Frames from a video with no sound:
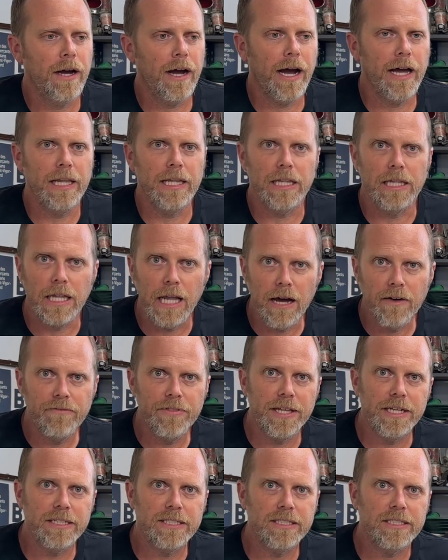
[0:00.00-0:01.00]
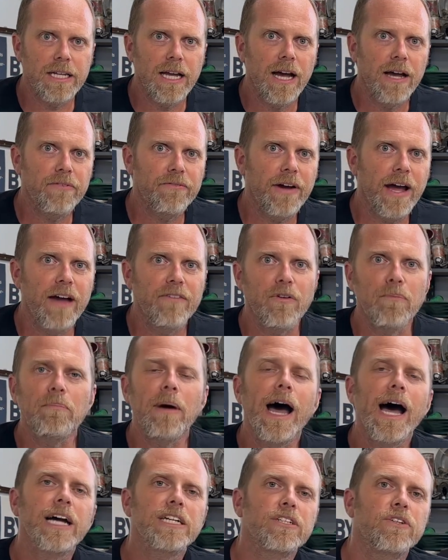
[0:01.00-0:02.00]
I love this stuff. I have a
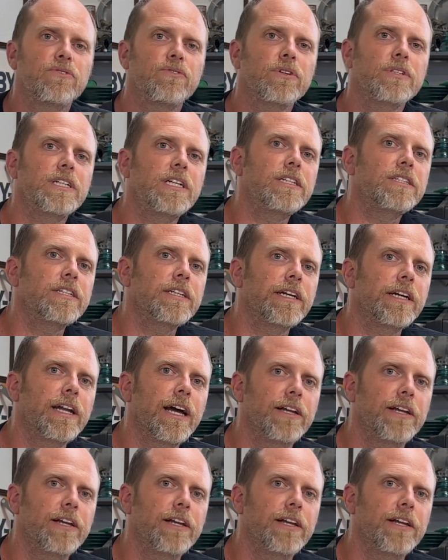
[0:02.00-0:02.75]
passion for teaching it.